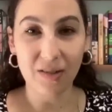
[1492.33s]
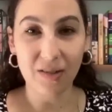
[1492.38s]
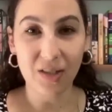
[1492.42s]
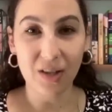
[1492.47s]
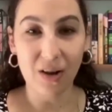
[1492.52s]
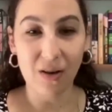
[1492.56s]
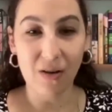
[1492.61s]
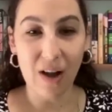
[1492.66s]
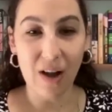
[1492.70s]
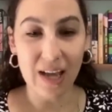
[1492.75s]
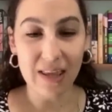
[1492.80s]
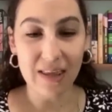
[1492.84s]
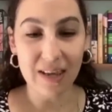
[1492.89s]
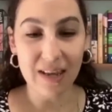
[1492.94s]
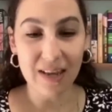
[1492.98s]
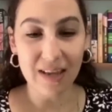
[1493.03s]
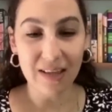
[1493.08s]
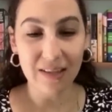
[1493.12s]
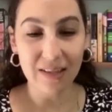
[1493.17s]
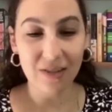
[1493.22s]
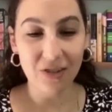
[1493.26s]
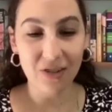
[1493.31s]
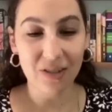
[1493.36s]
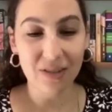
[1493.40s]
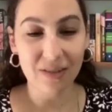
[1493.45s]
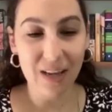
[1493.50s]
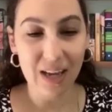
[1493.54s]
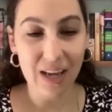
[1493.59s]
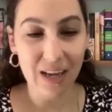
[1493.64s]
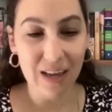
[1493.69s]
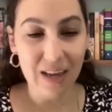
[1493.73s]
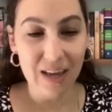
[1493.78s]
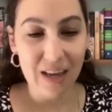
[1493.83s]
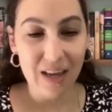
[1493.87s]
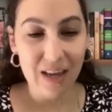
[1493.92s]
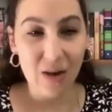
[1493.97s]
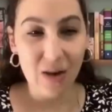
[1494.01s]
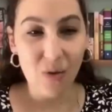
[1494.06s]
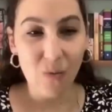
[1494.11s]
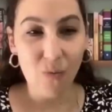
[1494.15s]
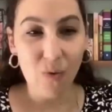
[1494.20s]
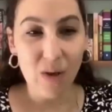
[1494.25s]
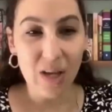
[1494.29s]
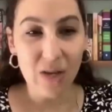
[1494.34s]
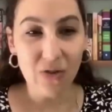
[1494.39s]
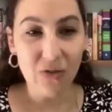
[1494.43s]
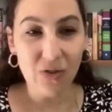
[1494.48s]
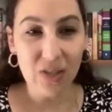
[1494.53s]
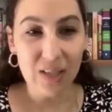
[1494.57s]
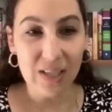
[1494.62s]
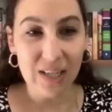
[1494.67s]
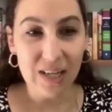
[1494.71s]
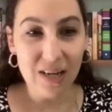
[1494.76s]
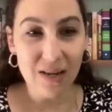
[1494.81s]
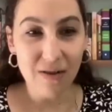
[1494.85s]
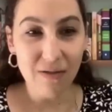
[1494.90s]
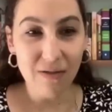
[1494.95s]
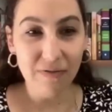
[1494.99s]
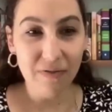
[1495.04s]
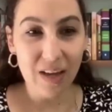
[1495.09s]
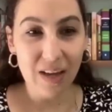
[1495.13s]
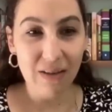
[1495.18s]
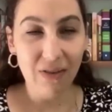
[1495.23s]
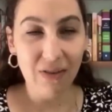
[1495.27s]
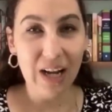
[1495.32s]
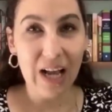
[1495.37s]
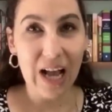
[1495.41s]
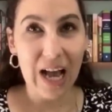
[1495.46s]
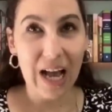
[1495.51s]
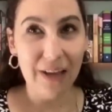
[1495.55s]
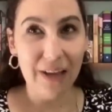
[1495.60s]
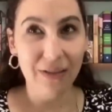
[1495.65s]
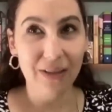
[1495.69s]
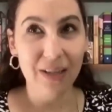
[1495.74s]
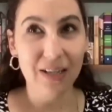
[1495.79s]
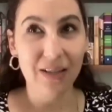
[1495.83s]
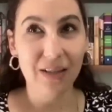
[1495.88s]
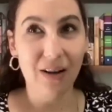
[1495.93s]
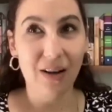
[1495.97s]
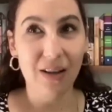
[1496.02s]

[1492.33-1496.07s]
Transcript: So I think it's just like, when you see your favorite athletes